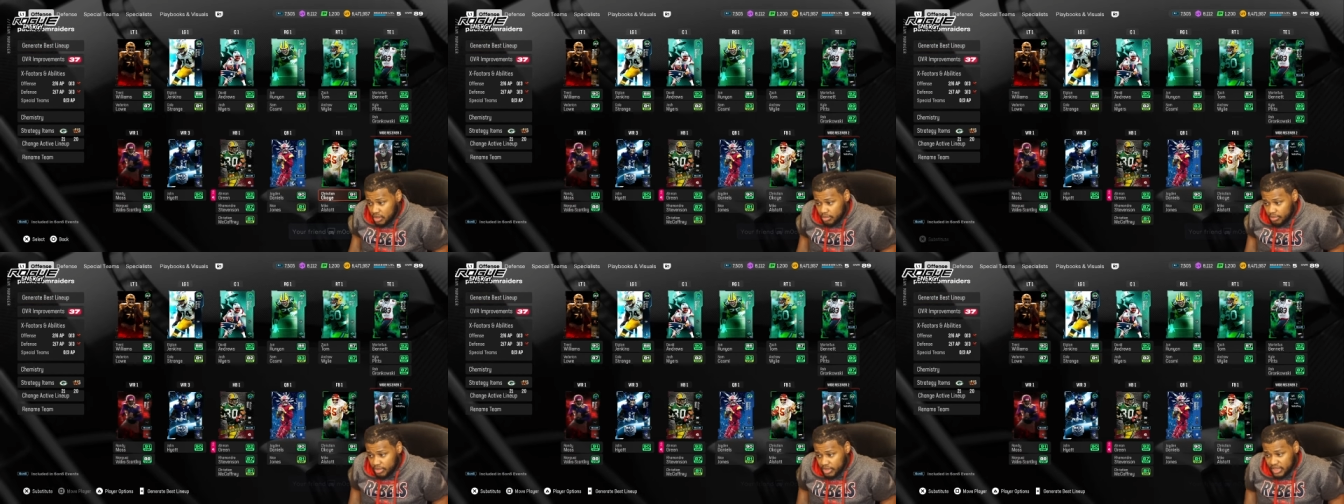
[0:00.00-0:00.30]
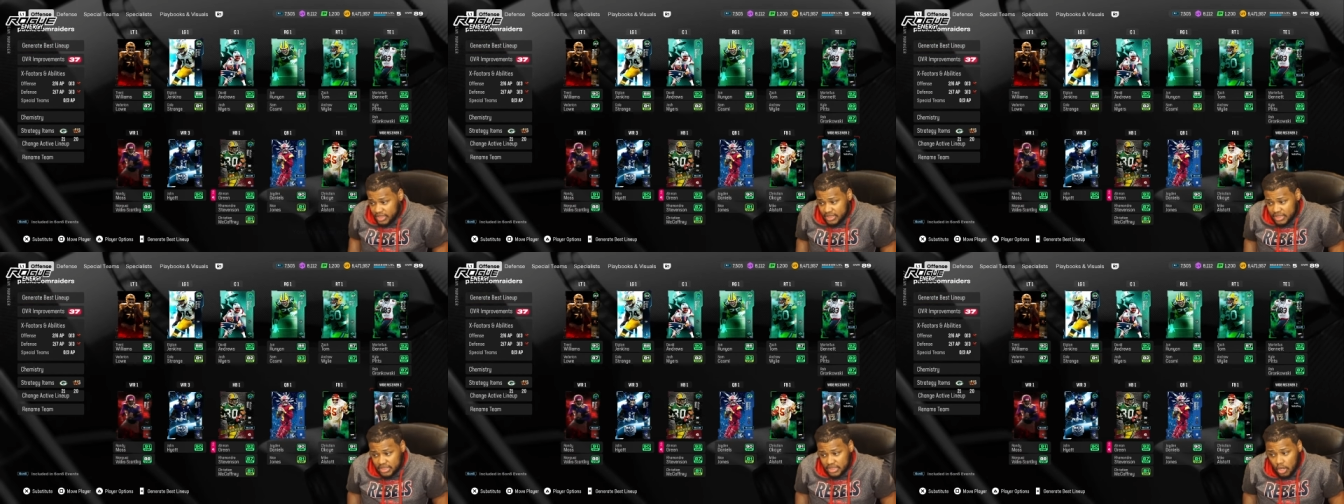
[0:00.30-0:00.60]

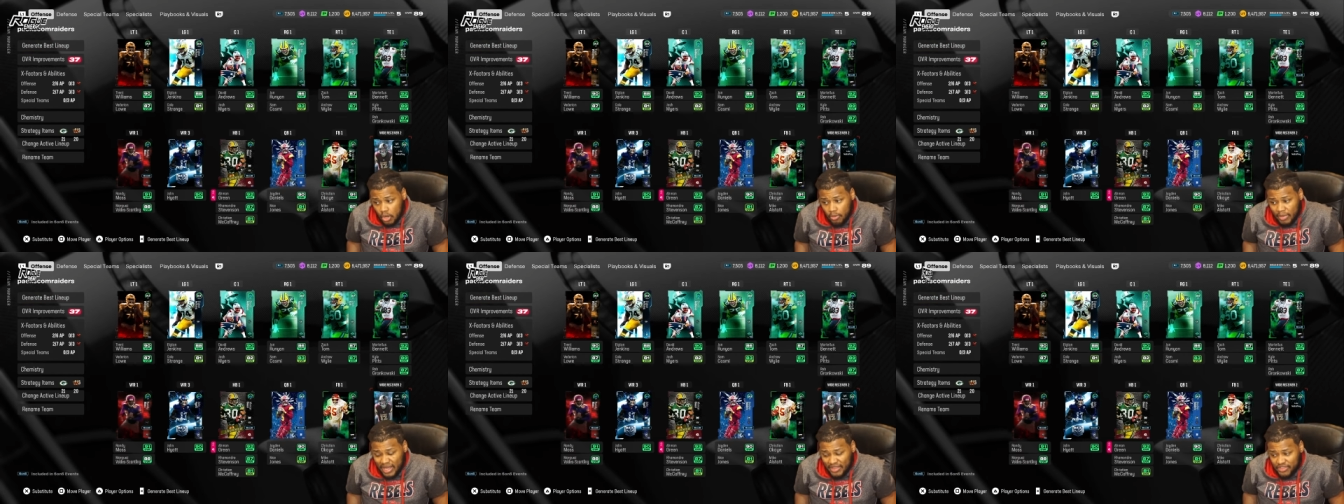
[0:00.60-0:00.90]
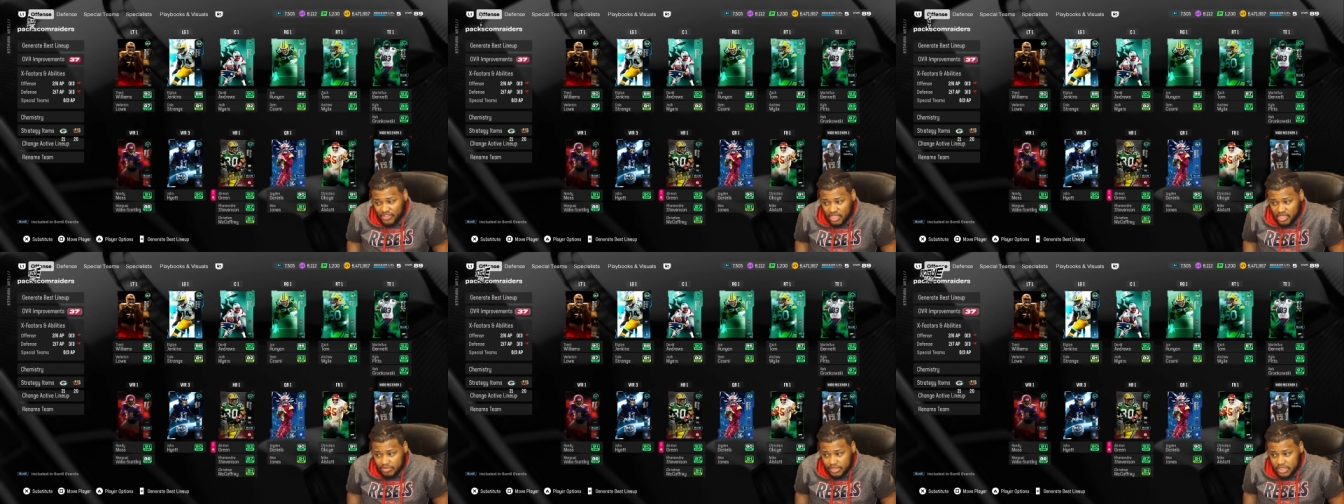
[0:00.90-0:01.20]
because he's on my
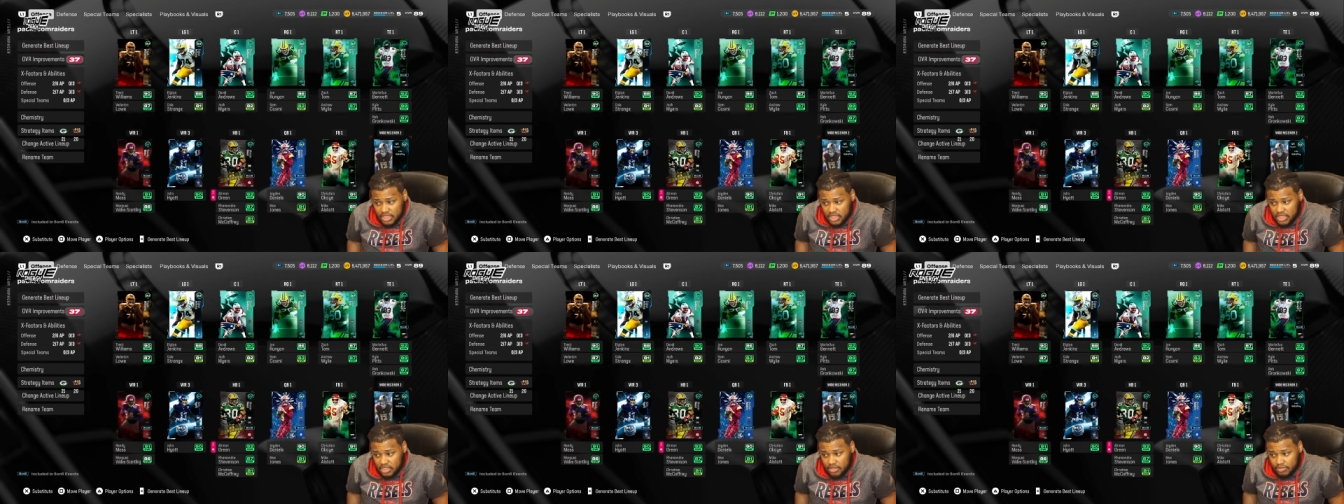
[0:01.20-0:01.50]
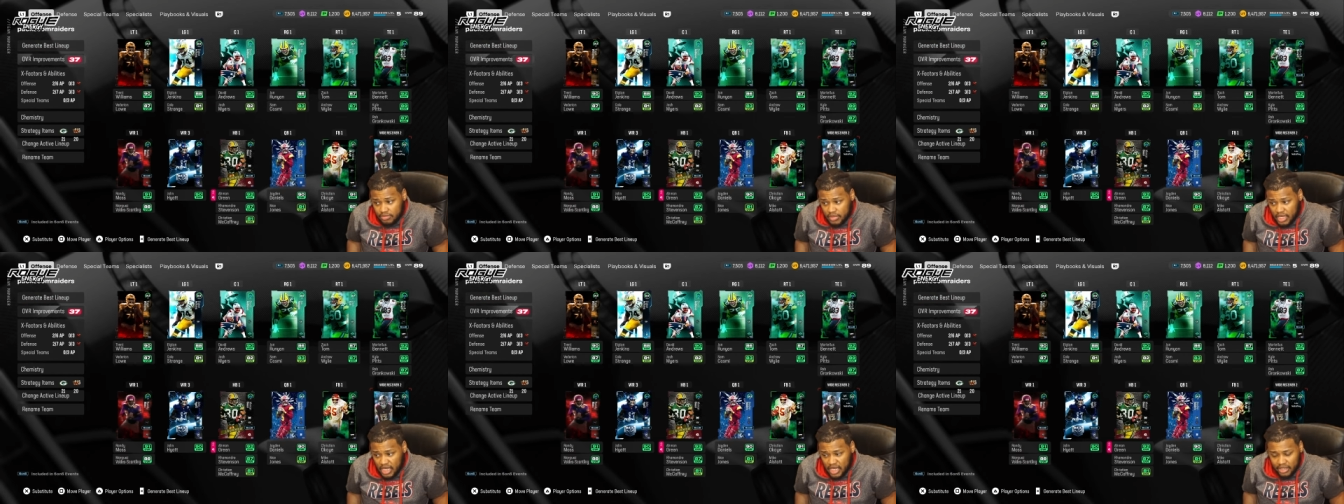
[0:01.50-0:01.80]
theme team,
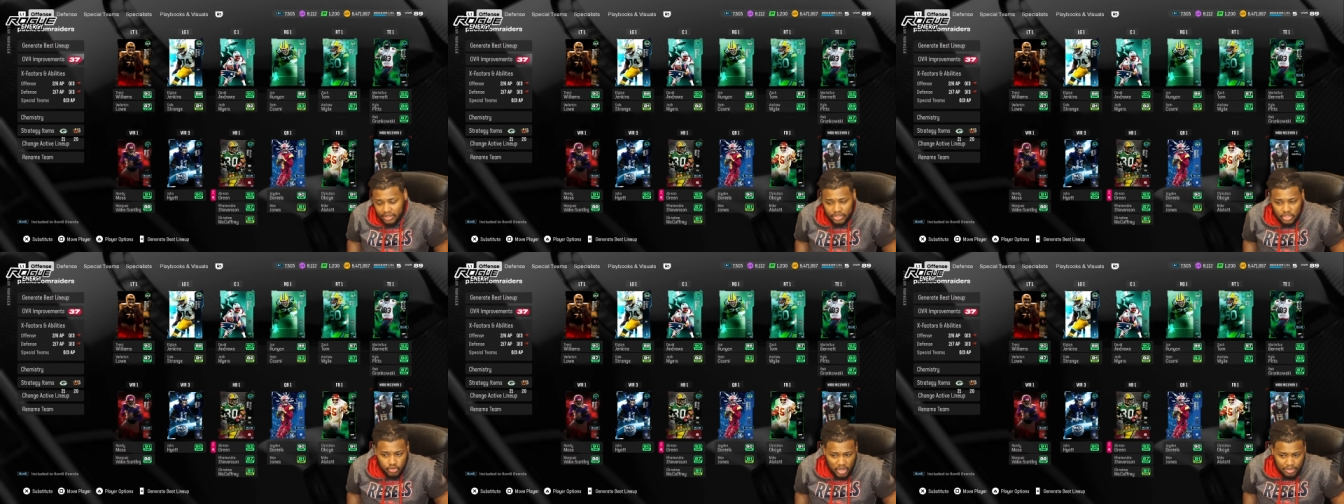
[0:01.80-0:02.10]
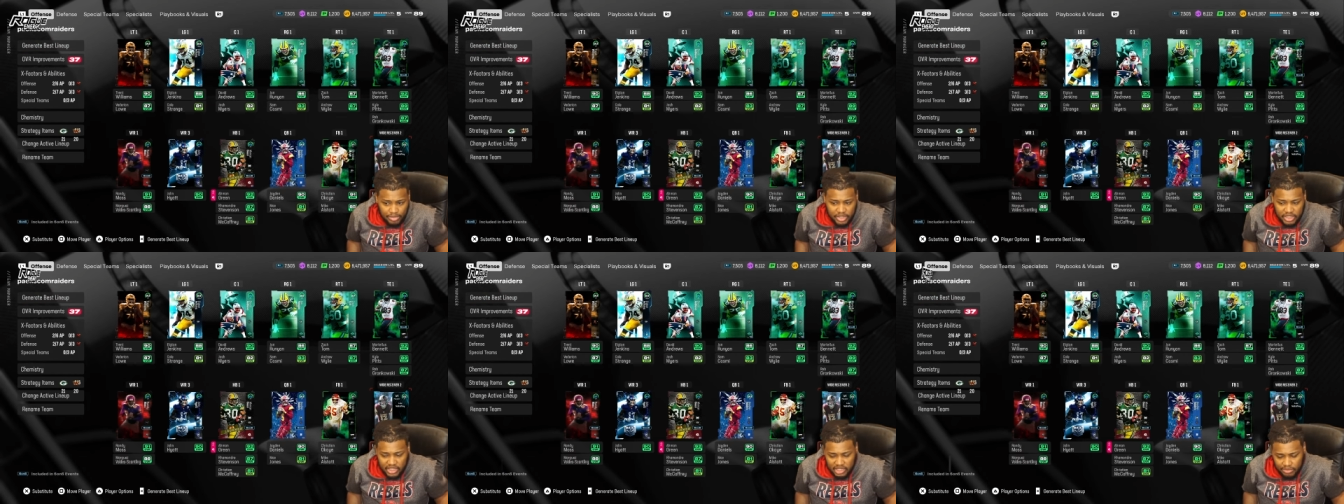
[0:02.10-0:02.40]
and you're
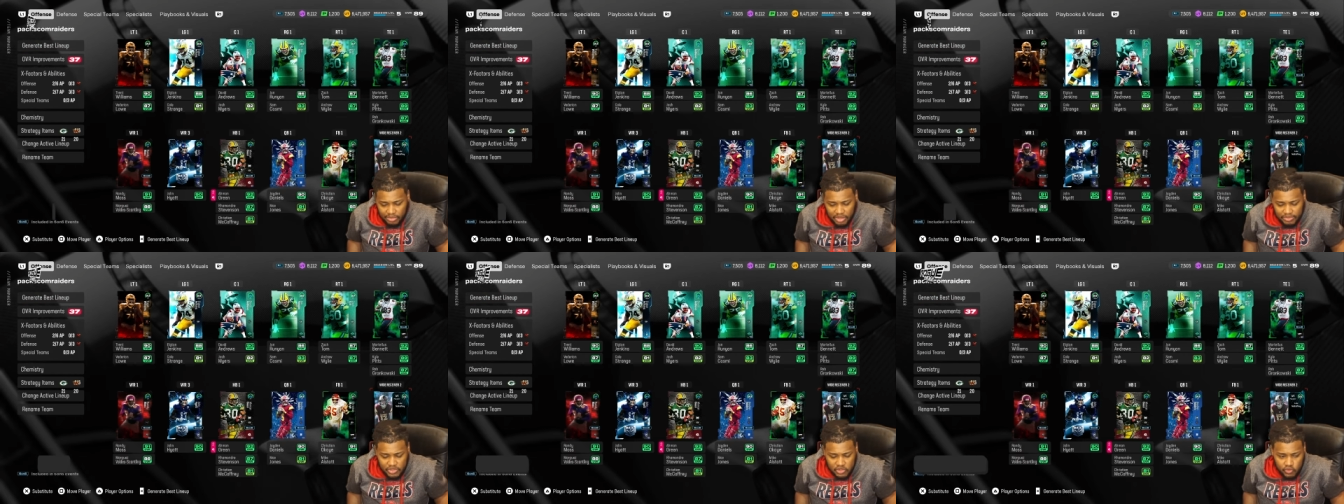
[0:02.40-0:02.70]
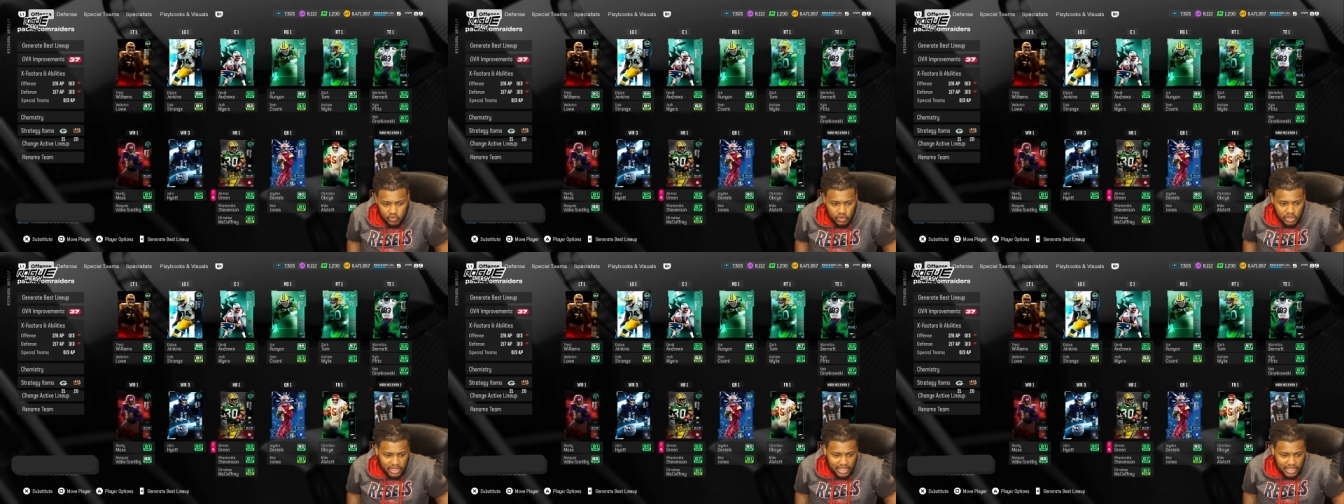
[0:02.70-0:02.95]
able to get him up to a